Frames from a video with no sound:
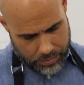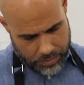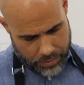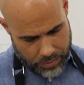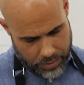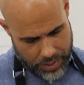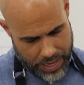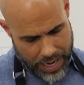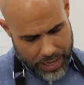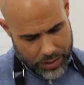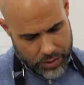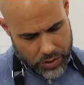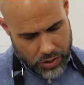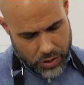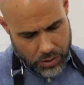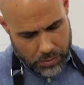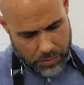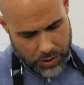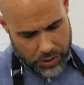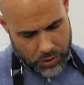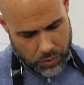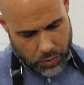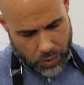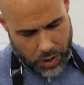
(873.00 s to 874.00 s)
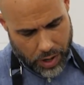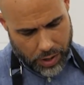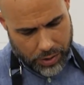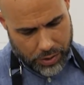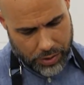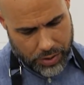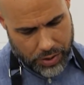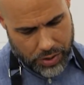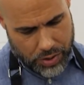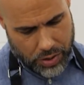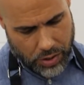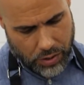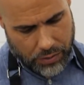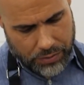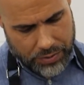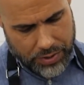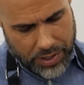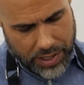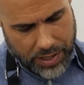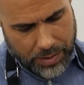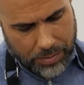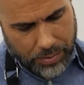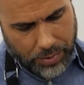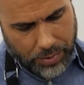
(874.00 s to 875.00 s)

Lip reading: Not too much water. Stovetop